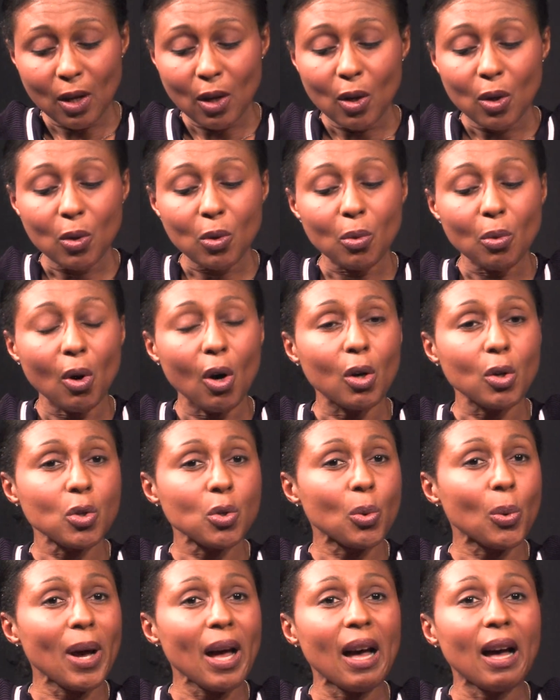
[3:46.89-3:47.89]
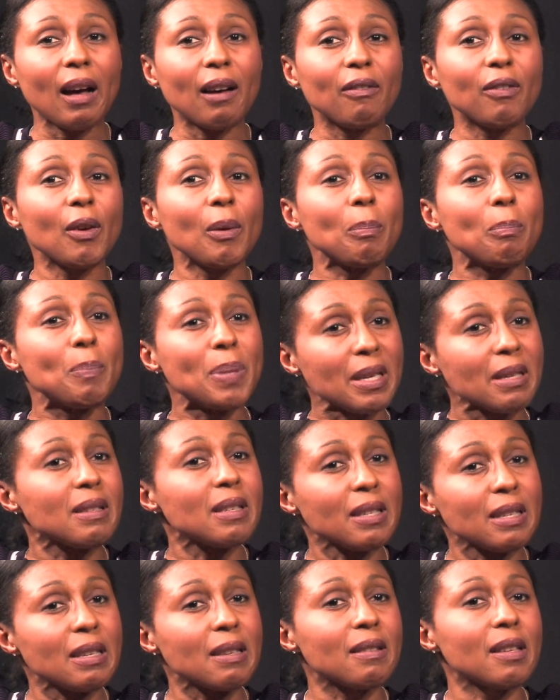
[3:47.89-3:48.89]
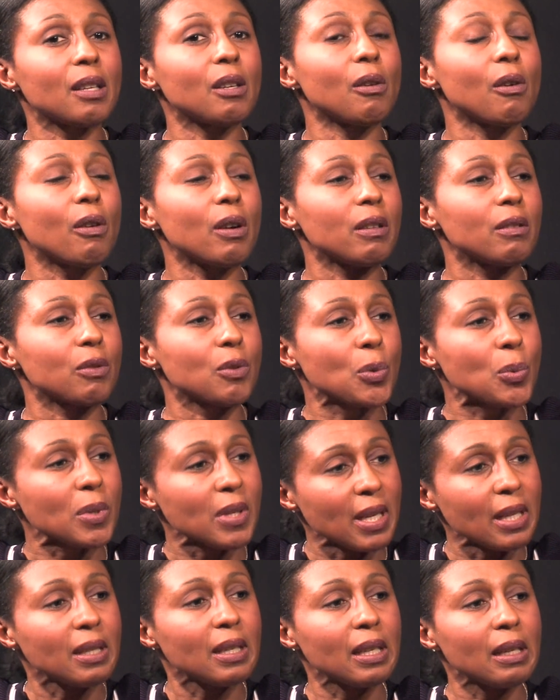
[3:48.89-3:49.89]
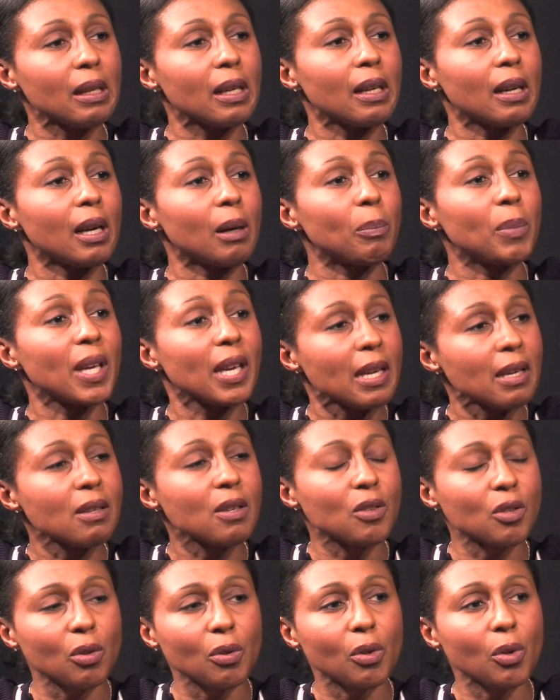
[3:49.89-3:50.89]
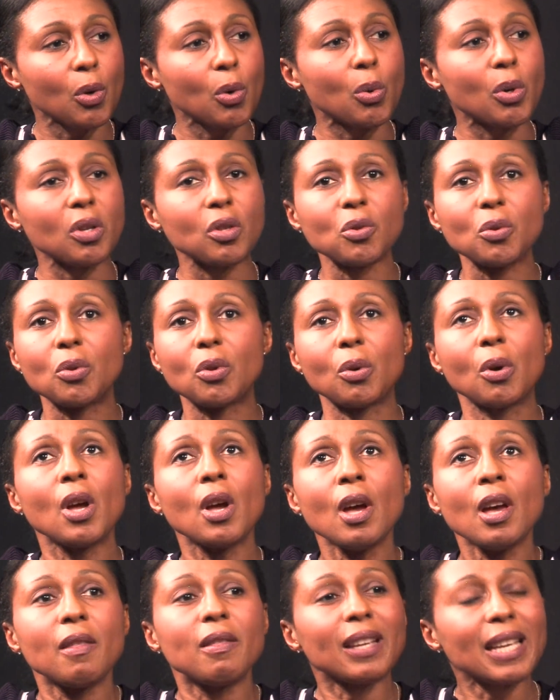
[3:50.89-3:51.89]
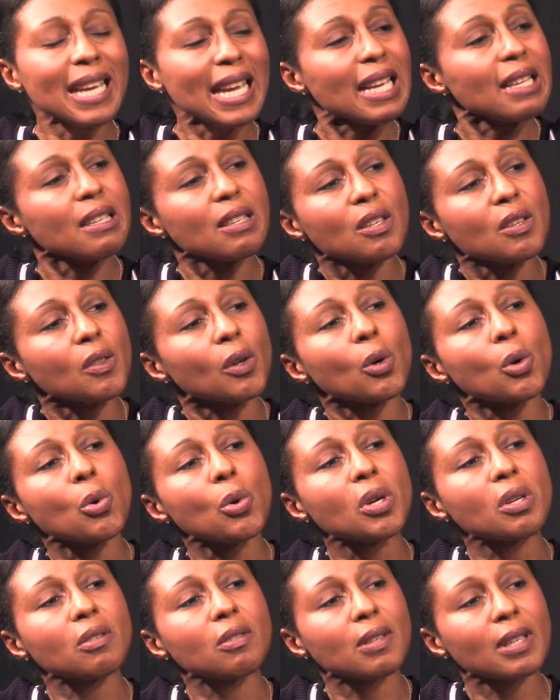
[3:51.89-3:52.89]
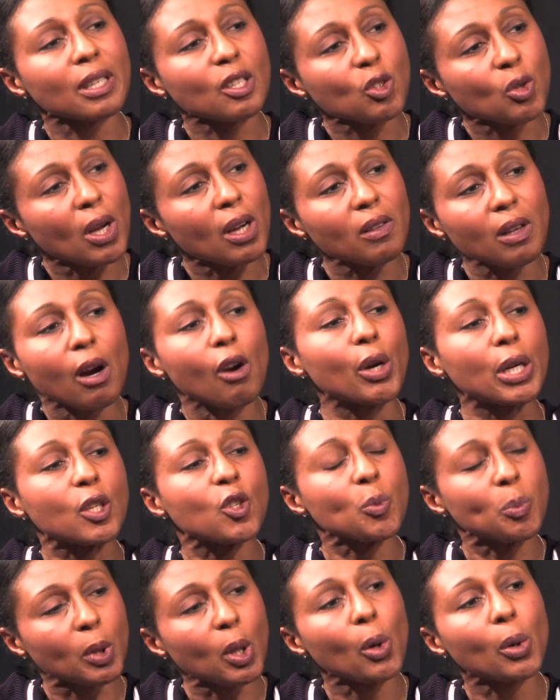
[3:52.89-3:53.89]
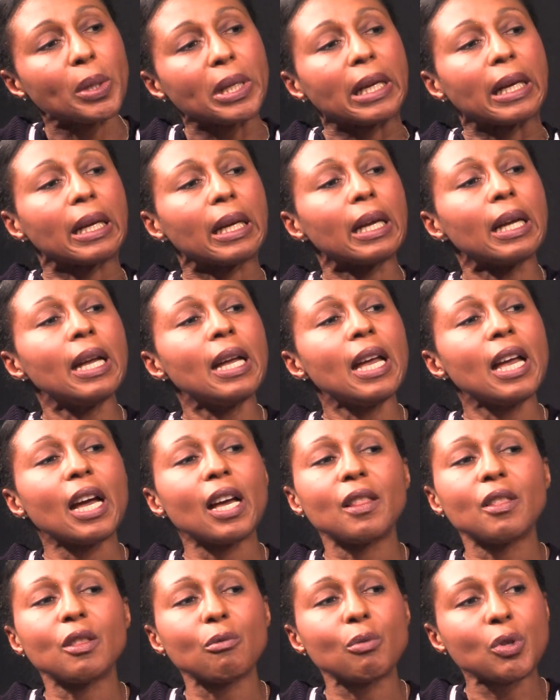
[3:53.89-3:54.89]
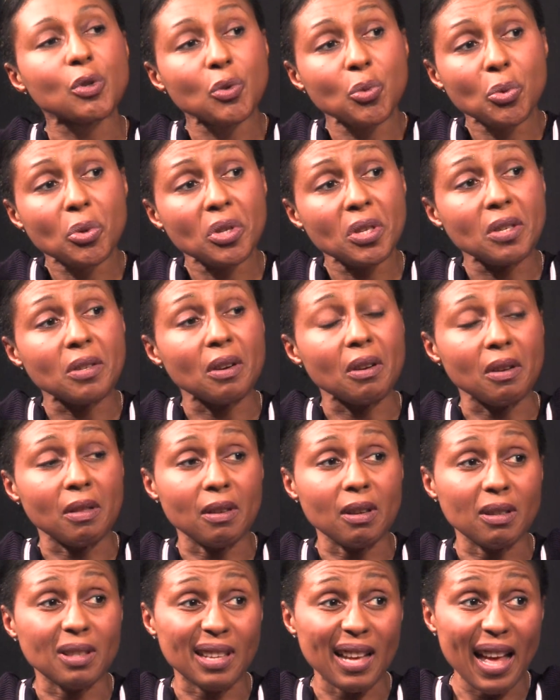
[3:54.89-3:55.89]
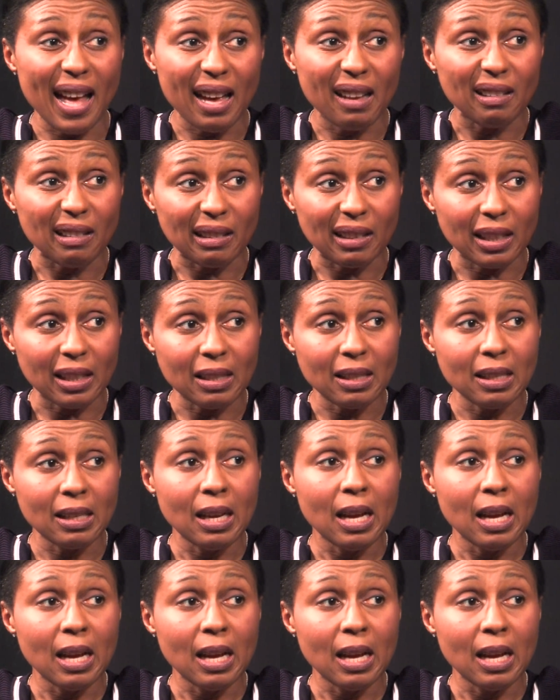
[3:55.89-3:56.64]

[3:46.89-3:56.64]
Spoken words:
You also have businesses that are also sending cases to the court. So the cases in the courts are exploding, and the resources aren't there to handle it.